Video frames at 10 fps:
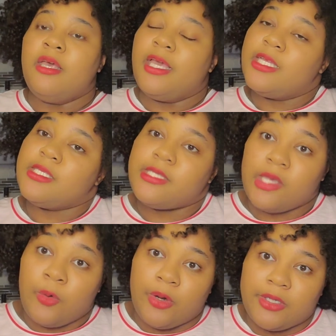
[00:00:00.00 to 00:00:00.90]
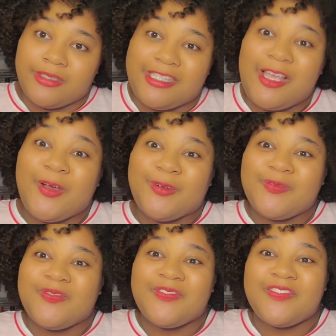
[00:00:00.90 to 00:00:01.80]
and so on.
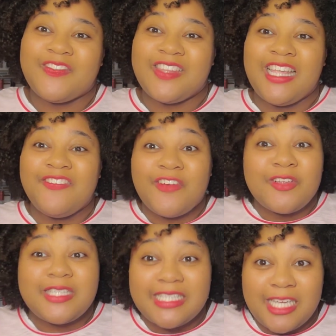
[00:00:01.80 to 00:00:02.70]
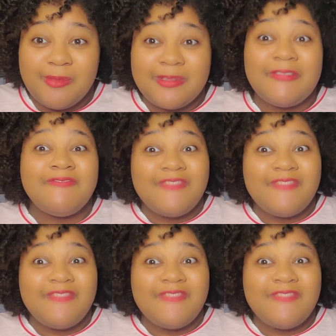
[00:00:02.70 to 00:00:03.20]
So, first attempt,